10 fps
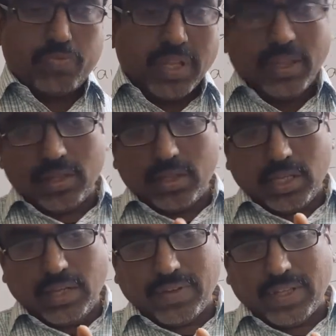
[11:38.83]
when
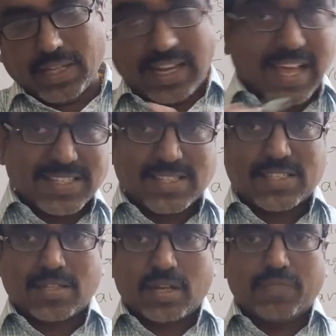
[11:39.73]
even the
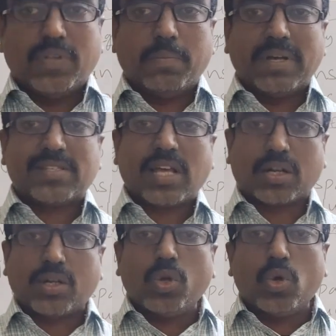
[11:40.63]
glasses of the bus
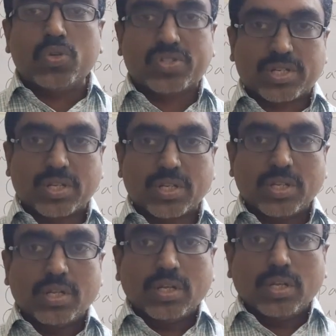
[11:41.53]
are closed,
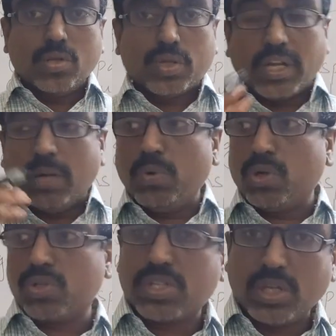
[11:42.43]
you can able
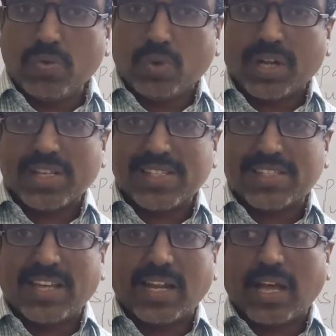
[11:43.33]
to see what is
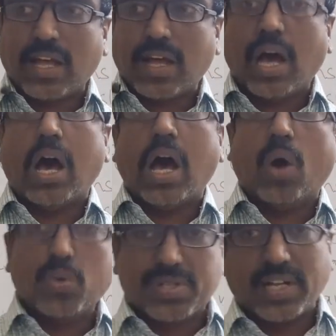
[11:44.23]
there
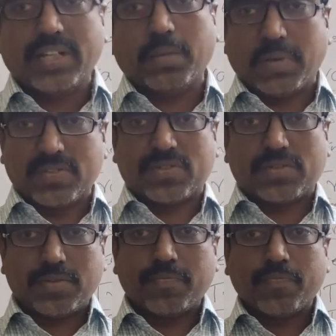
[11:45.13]
outside the
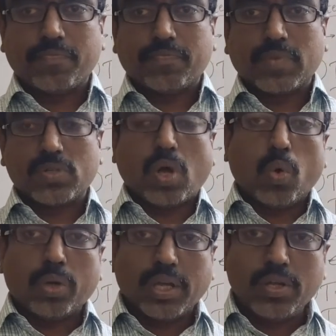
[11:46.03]
bus. So
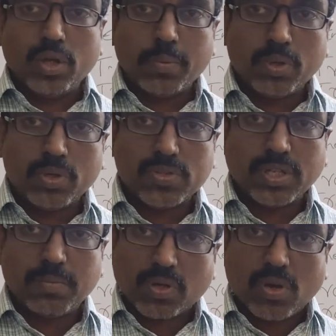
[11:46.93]
how can you able to see?
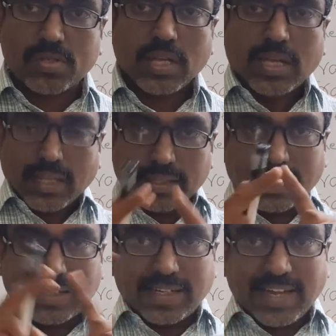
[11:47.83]
Because
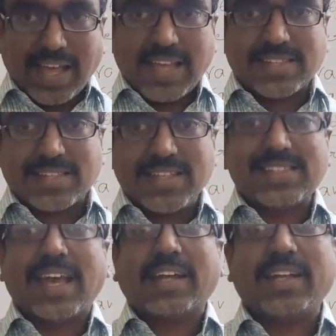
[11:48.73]
that glass
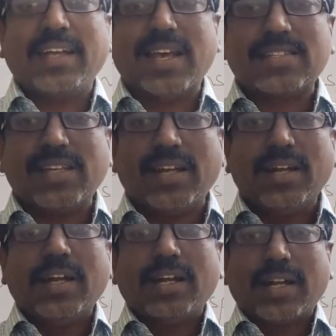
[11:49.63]
is acting as a
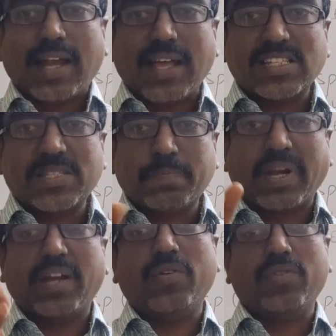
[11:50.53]

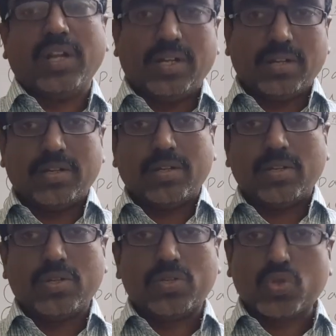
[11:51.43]
transparent one,
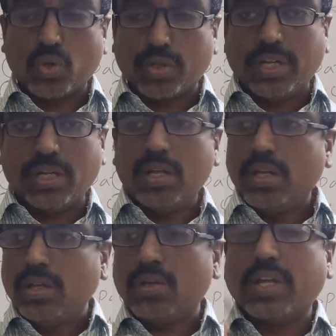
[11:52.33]
so
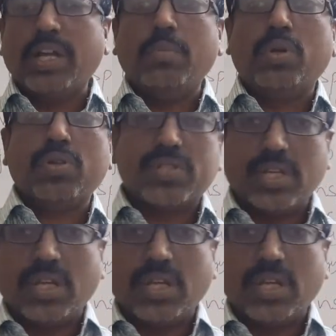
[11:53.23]
that you can able to see